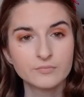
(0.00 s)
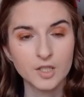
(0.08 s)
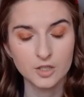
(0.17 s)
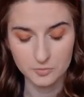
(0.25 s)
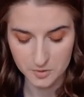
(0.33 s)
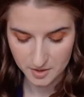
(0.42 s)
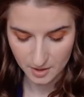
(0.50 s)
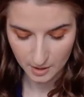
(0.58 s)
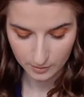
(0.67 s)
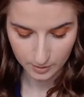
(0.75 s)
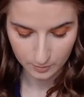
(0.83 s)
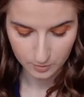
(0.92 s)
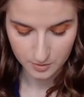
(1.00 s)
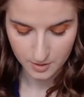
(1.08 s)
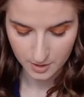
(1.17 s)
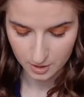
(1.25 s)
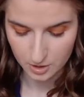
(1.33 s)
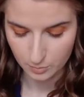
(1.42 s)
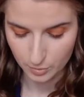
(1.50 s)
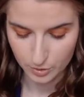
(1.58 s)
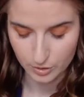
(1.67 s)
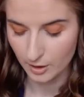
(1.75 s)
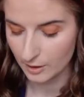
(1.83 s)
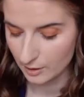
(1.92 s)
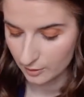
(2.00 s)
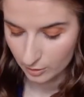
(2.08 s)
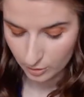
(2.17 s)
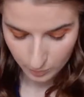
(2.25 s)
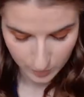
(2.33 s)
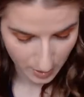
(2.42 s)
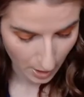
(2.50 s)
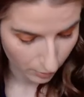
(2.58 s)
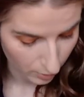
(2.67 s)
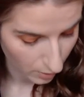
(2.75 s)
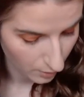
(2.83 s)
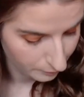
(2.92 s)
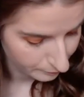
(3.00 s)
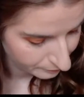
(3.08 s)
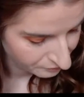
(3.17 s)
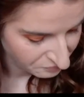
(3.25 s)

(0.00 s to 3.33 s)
And your mascara. Once you actually put your eyeliner and your mascara on.